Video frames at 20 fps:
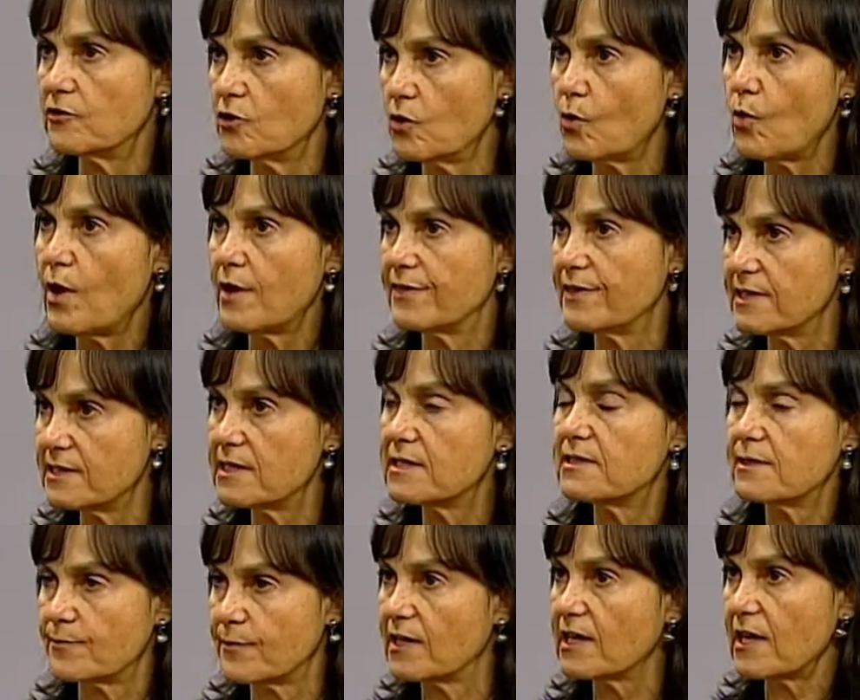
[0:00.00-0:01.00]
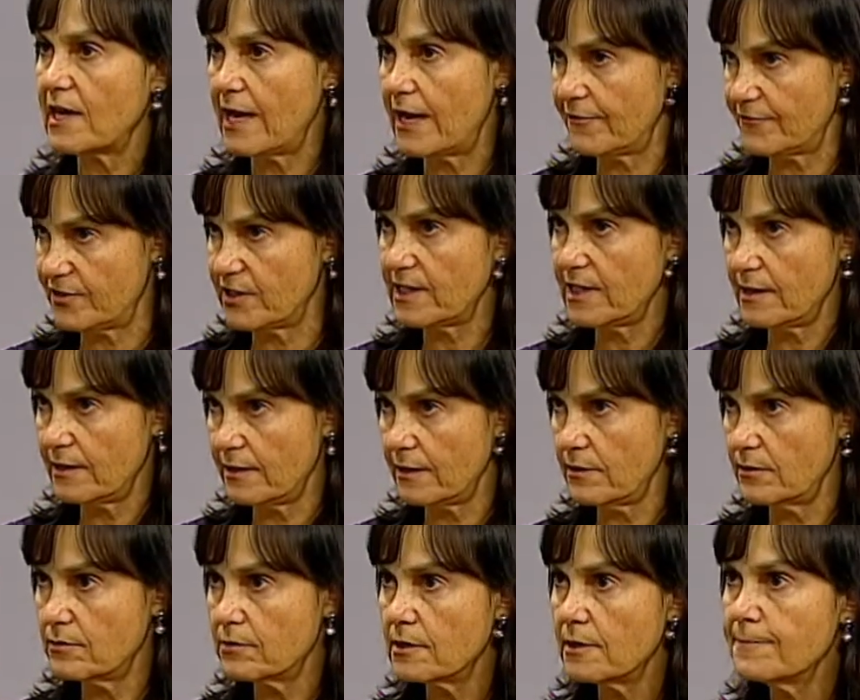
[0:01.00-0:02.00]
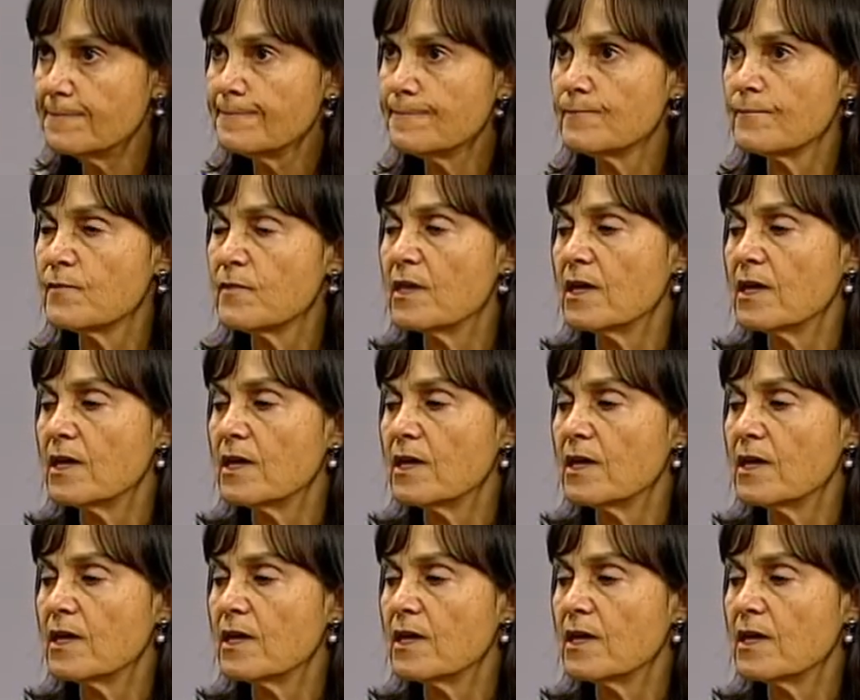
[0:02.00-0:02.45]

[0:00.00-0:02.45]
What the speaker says: and I know what, this is something I have to get out.